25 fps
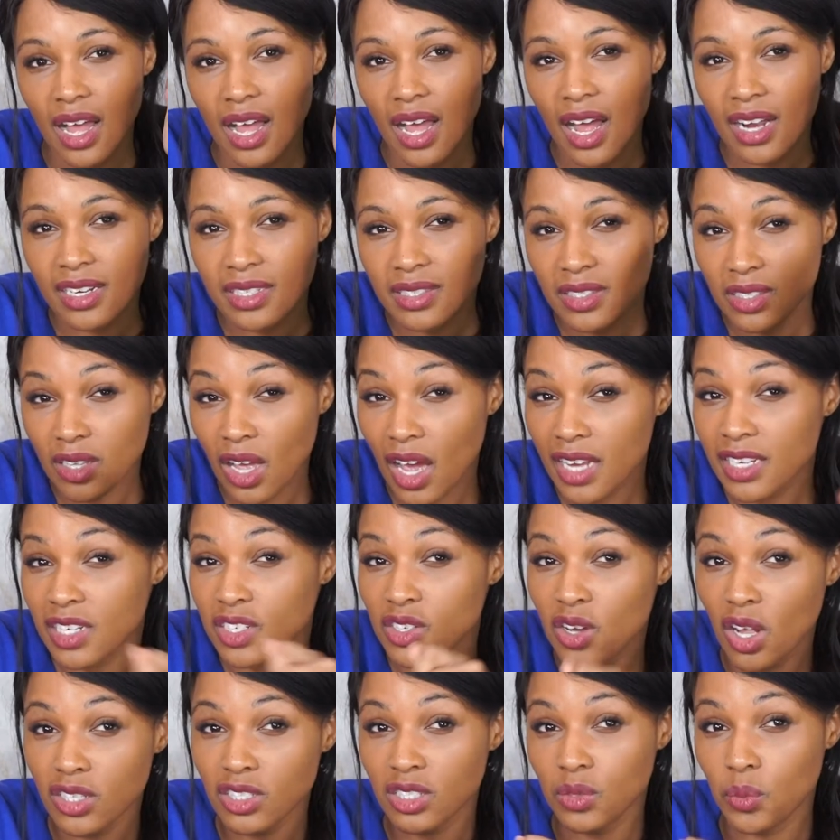I decided
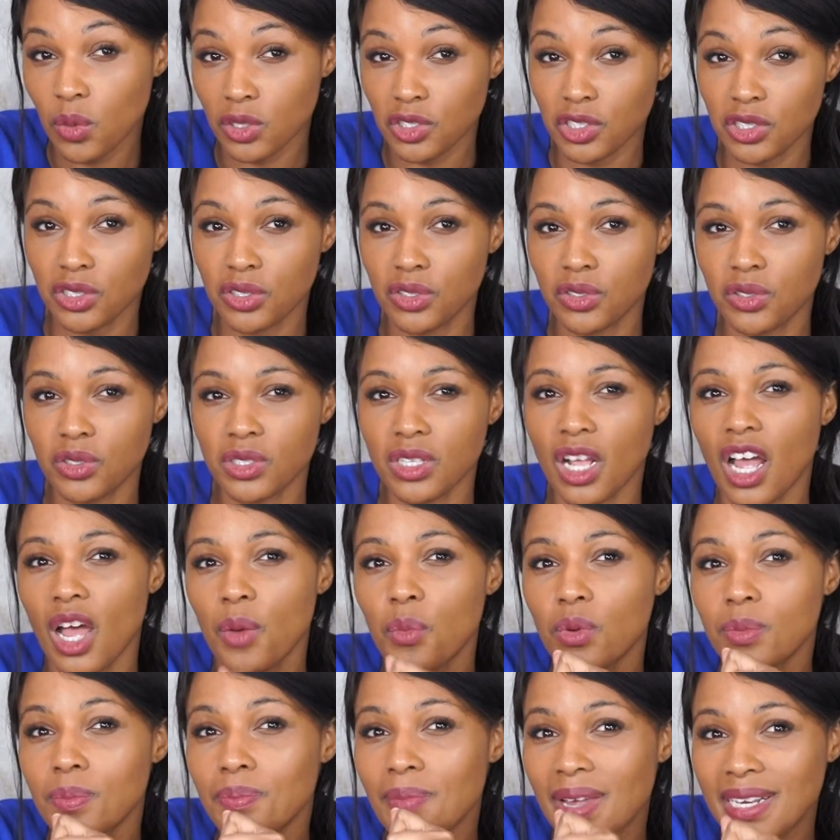not to watch the news. I
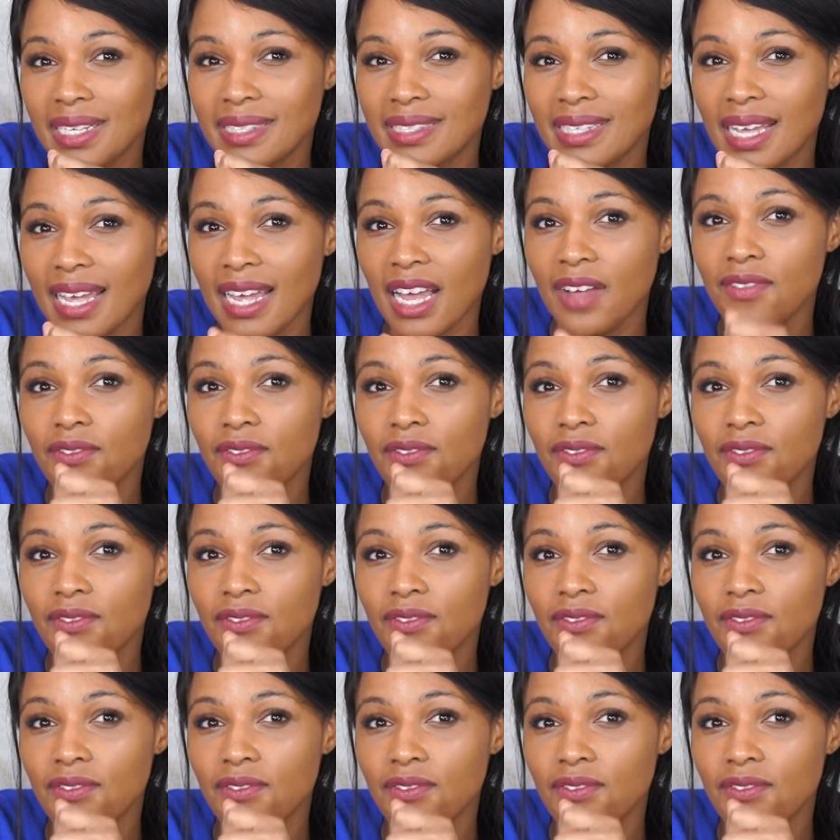would meditate